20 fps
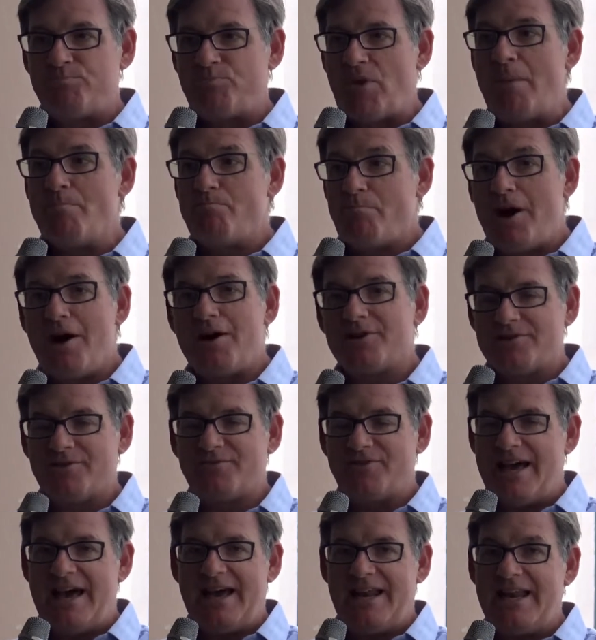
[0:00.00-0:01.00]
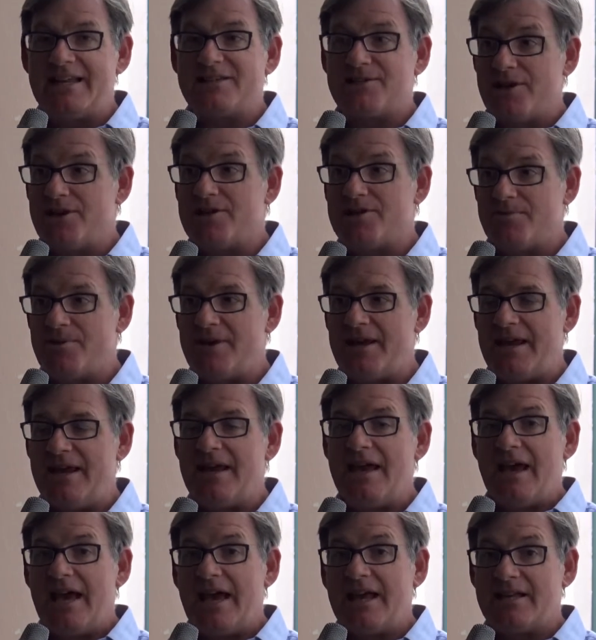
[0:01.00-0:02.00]
And part of that is going to be
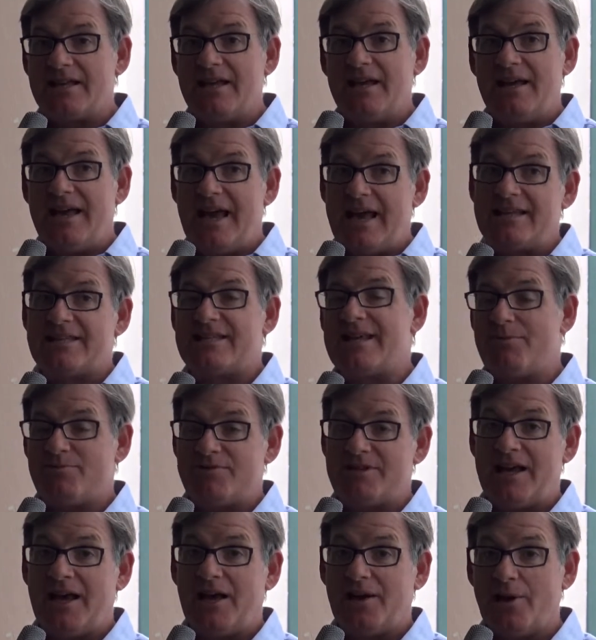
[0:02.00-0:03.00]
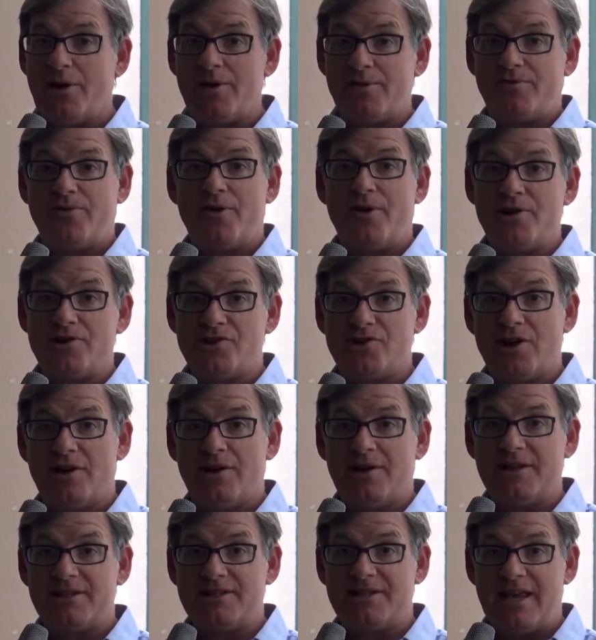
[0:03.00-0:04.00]
accepting a lot of foreign
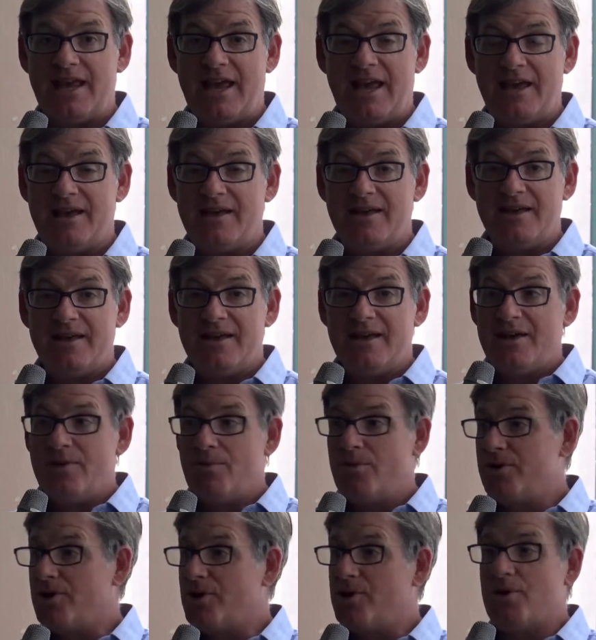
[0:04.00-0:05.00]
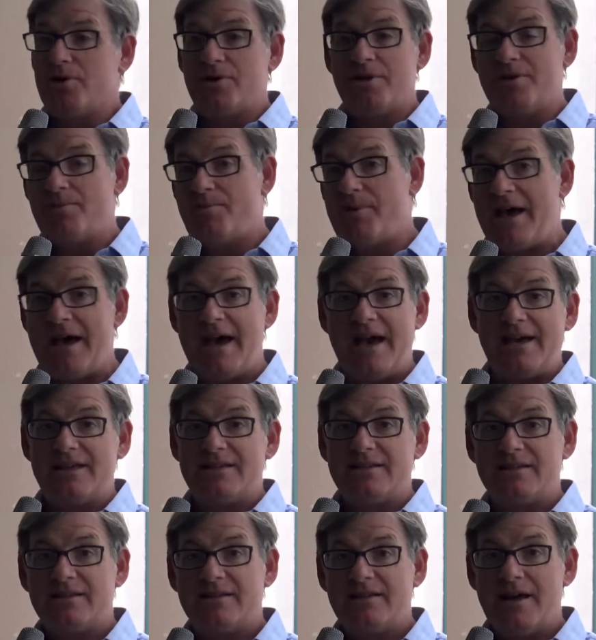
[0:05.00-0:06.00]
journalists here with the good and the
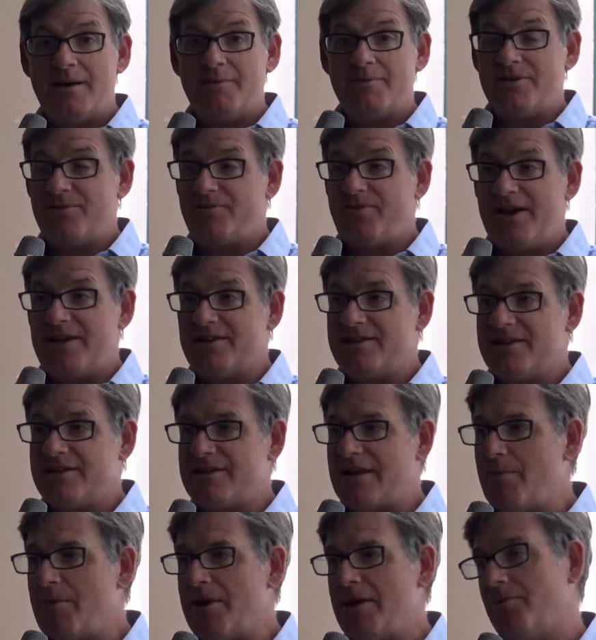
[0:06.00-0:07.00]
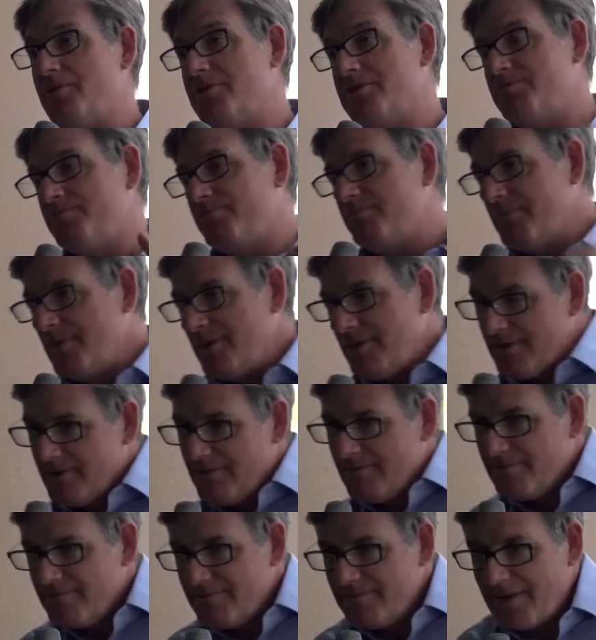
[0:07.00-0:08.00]
bad. I mean, the fact is, I think it was
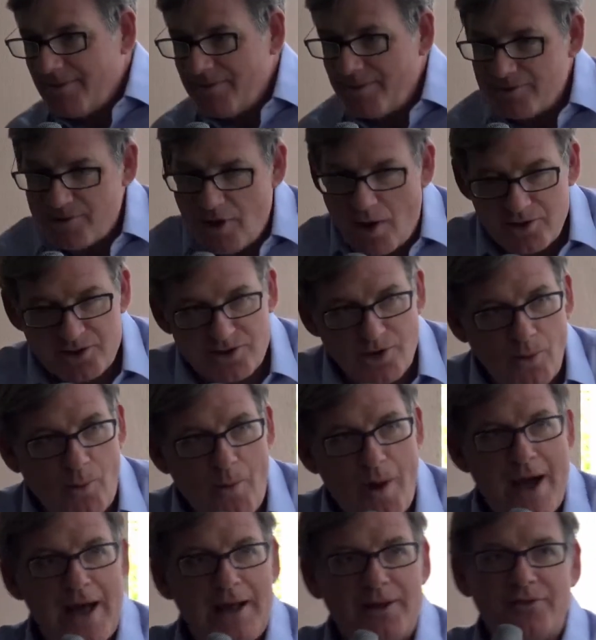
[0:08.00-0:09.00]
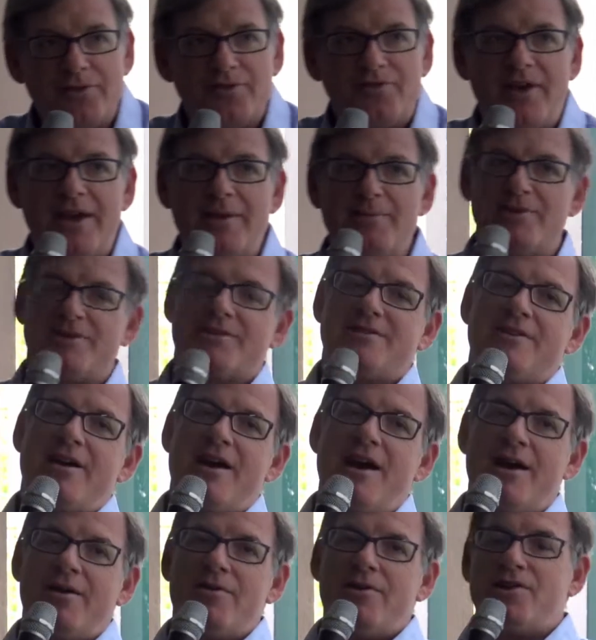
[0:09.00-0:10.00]
Oscar Wilde, the famous
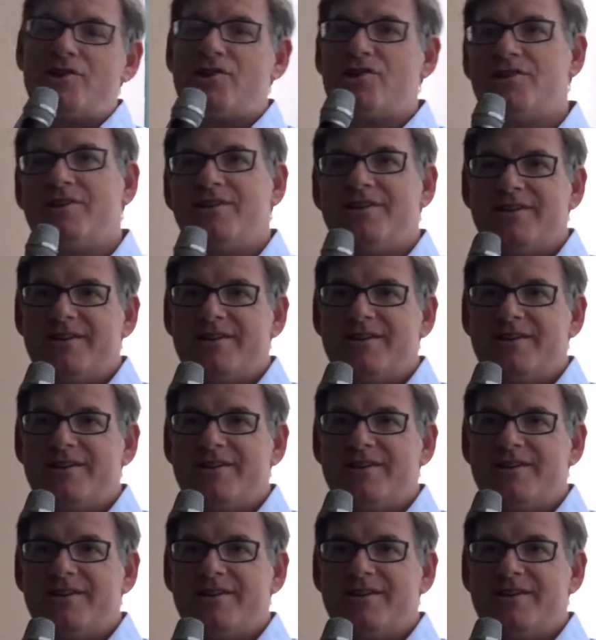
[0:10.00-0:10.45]
Irish